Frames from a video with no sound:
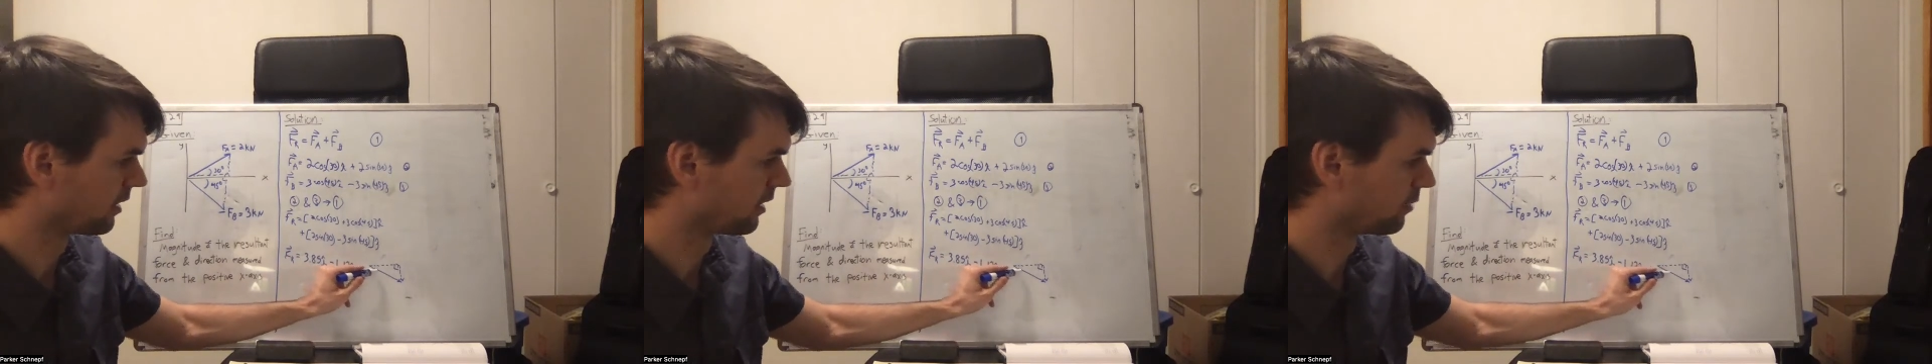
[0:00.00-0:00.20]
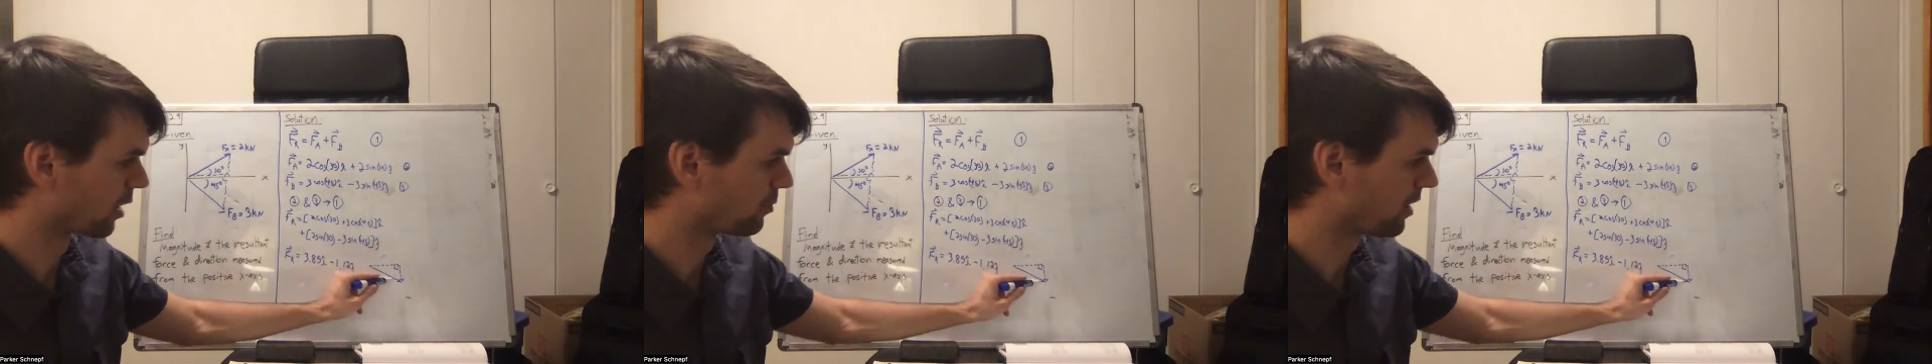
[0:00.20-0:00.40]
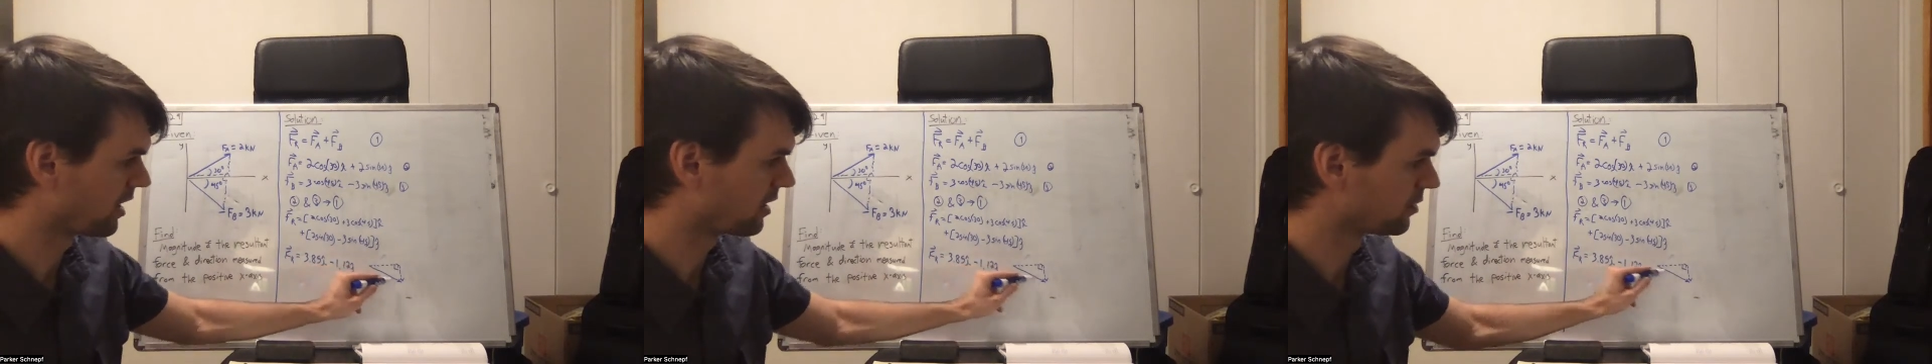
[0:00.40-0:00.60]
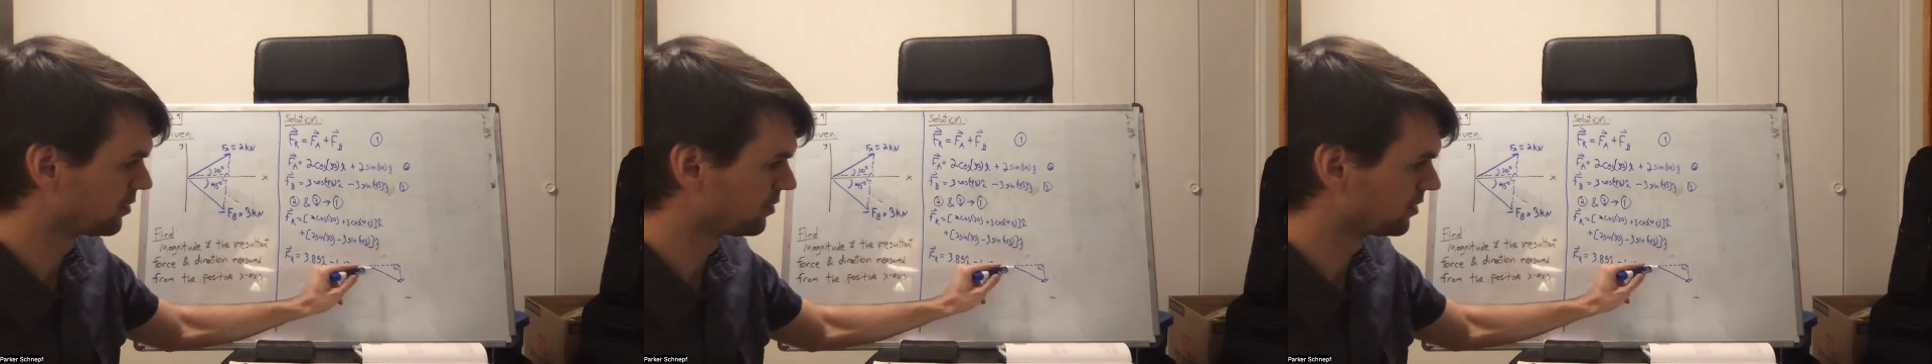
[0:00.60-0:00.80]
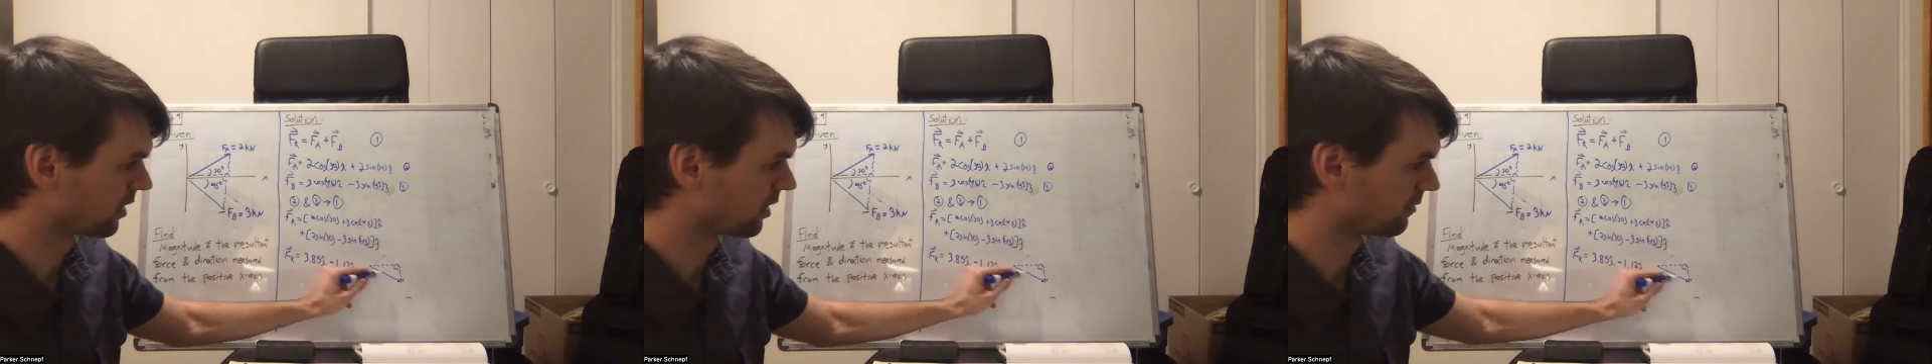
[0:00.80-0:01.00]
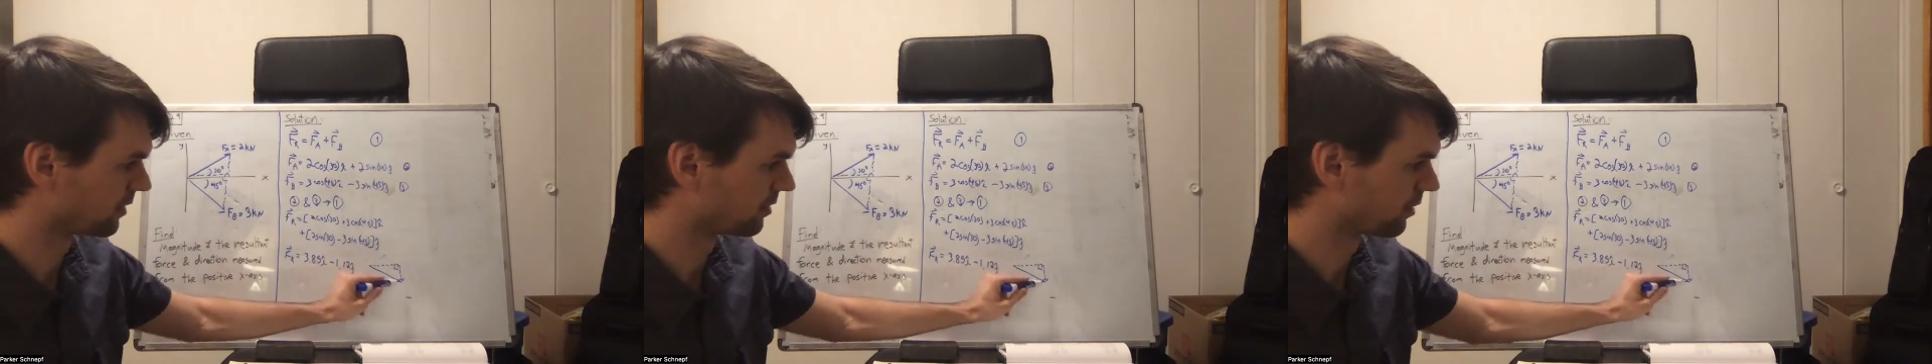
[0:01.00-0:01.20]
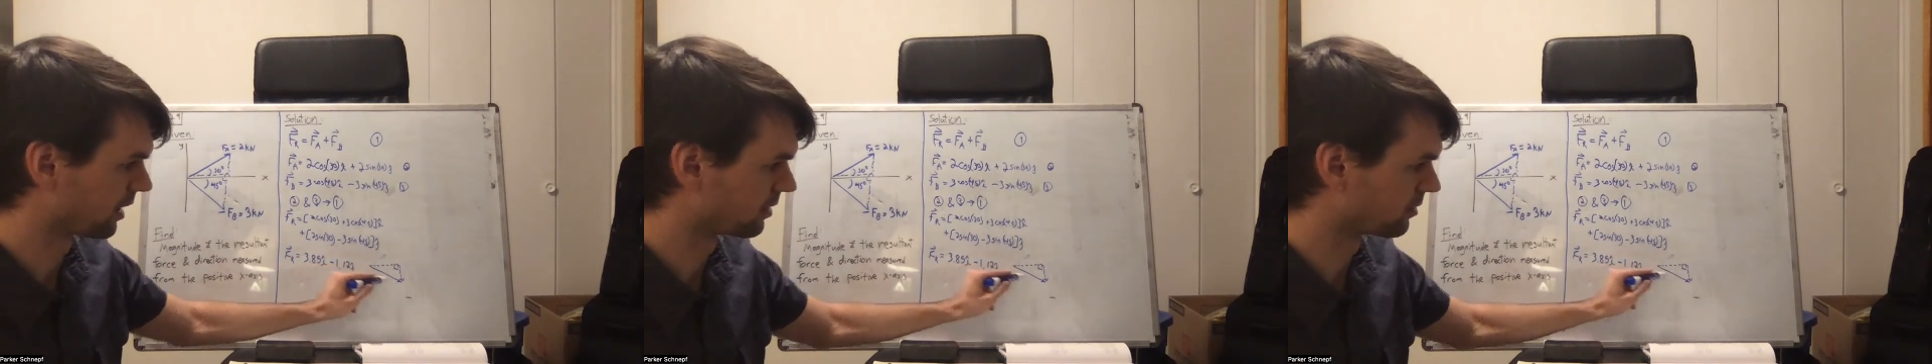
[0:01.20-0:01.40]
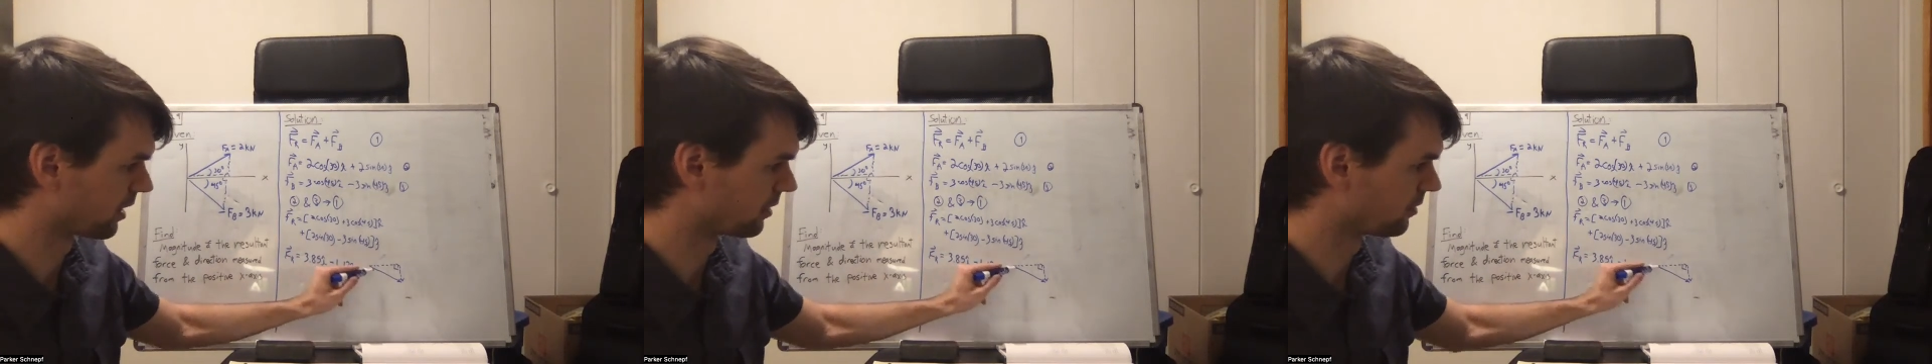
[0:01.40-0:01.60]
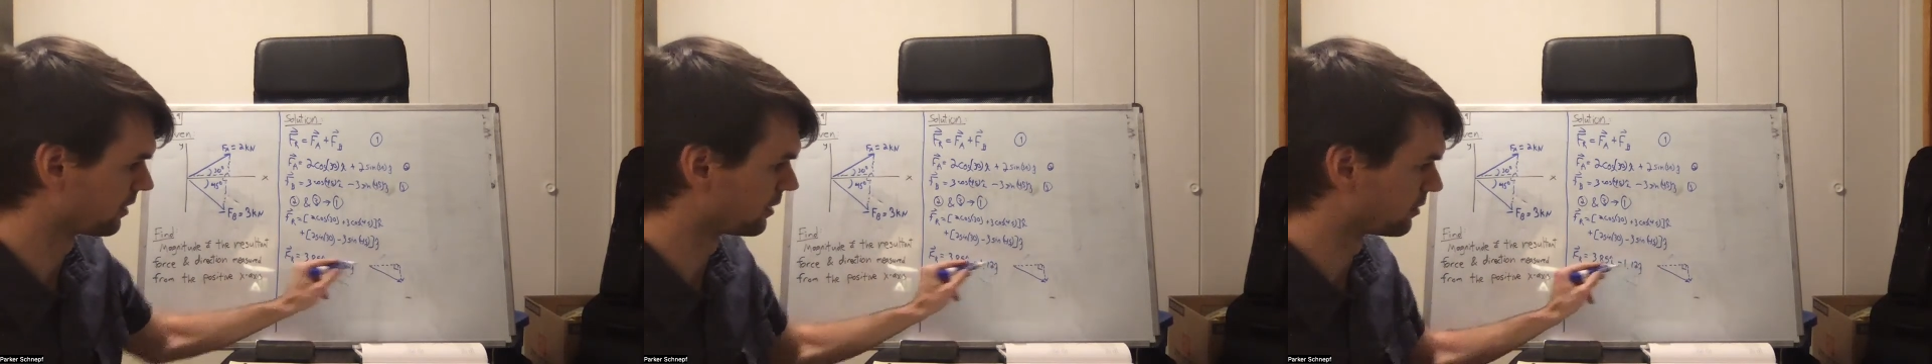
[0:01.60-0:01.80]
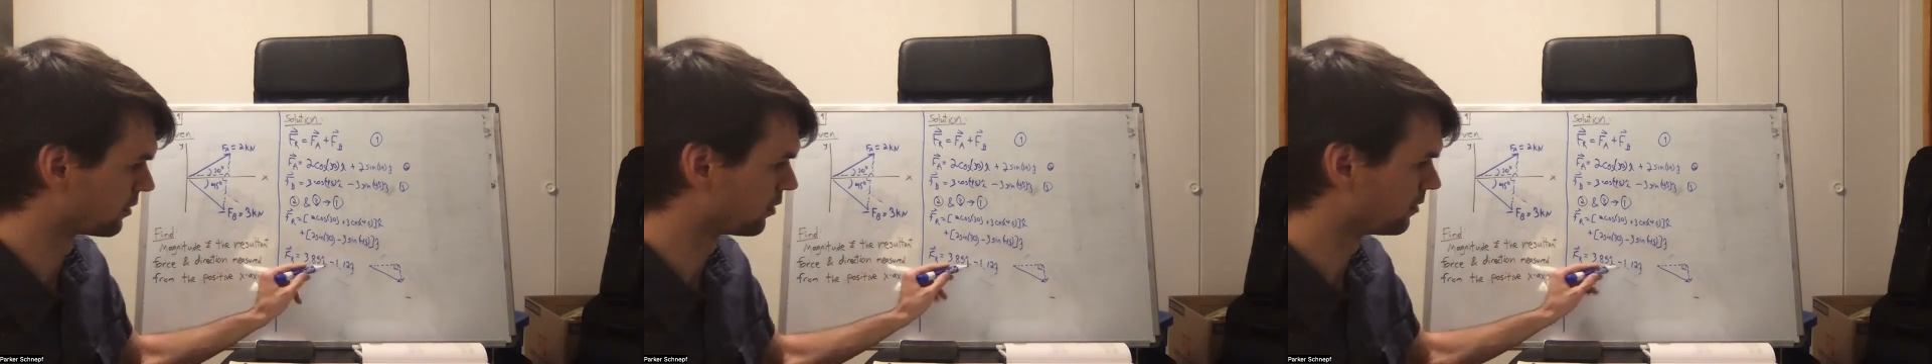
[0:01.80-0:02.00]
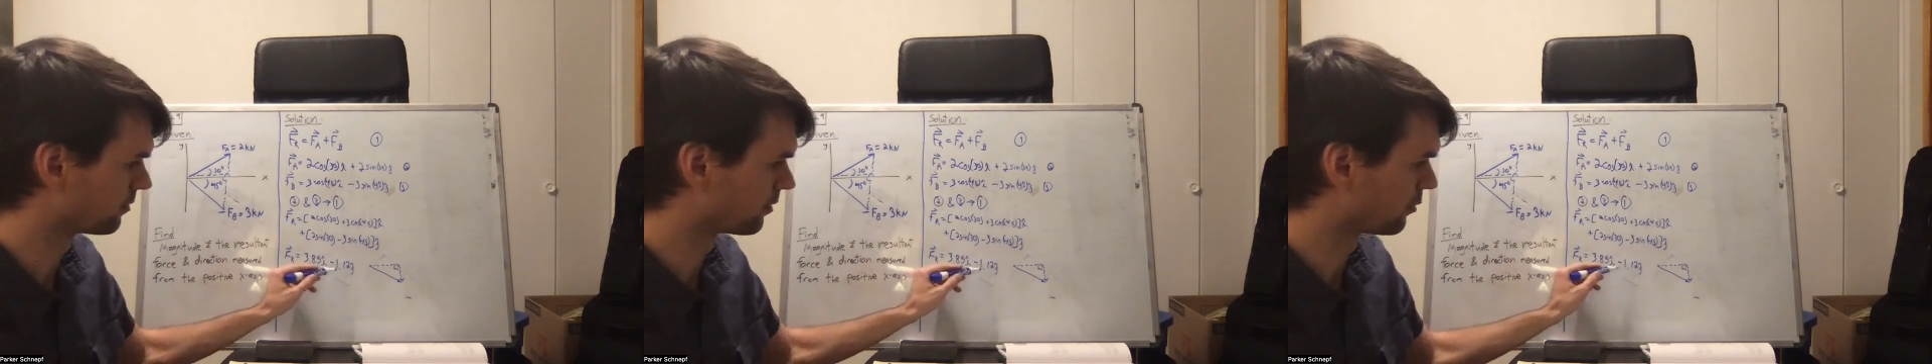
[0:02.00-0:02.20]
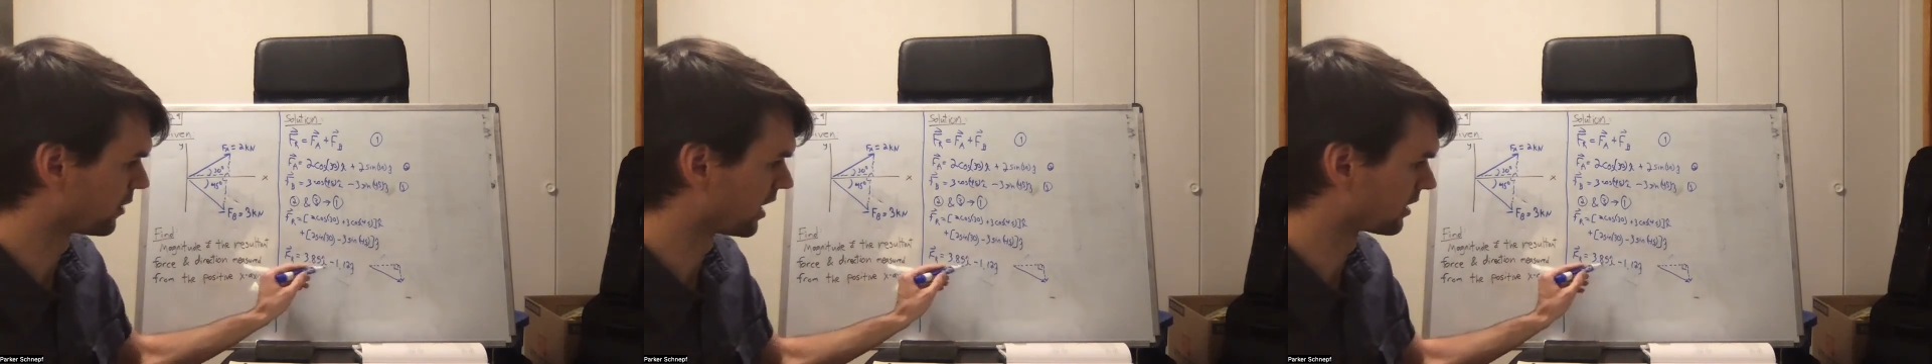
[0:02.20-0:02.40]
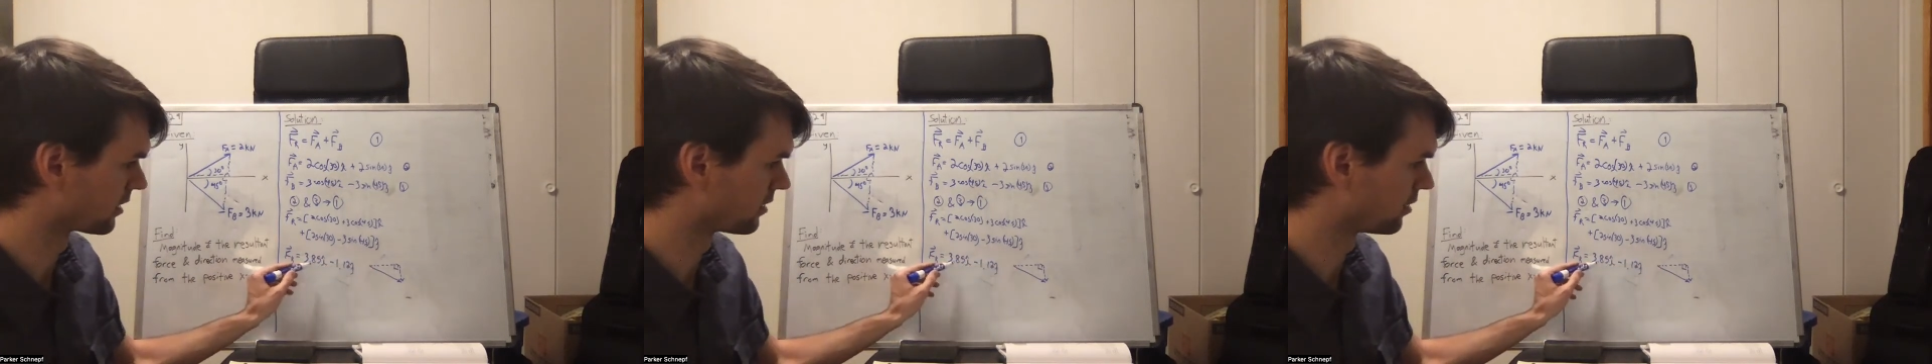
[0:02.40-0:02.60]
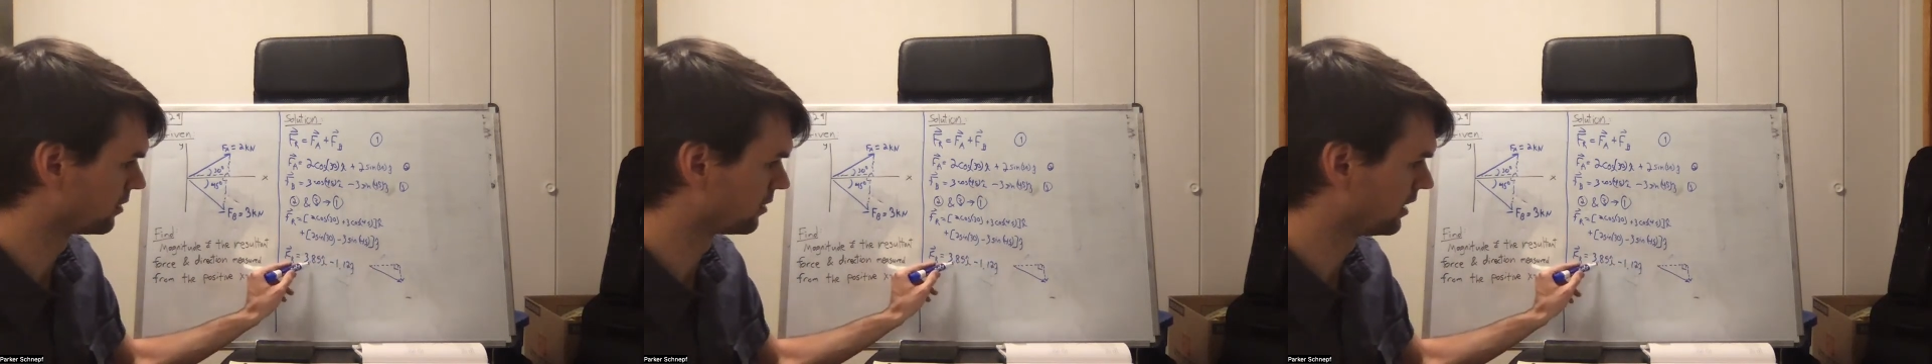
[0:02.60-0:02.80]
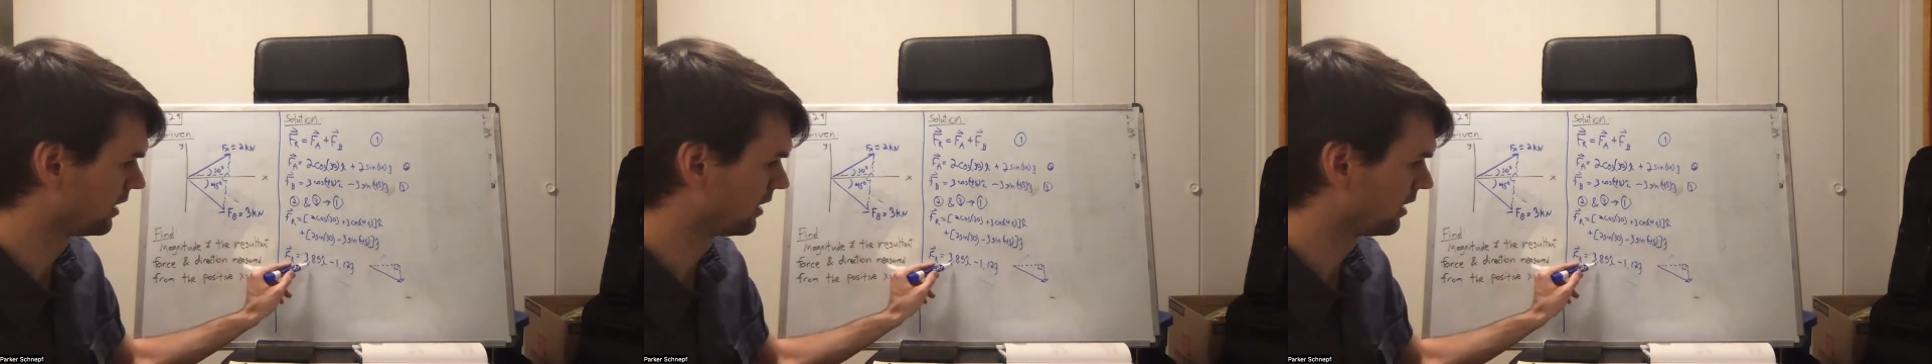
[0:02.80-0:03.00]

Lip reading: hypotenuse of this right triangle, the overall magnitude,